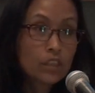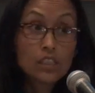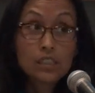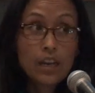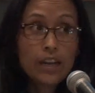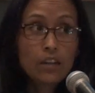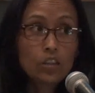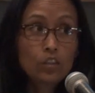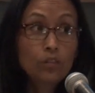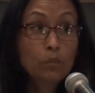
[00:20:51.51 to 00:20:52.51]

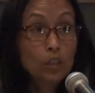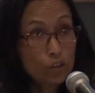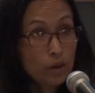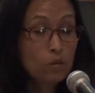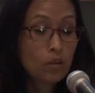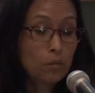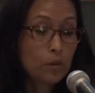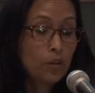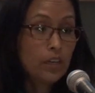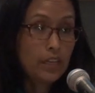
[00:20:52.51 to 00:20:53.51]
designers from the tribal
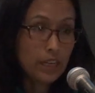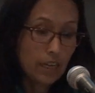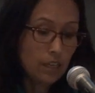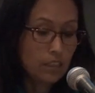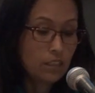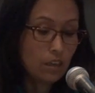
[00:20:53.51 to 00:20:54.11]
community end.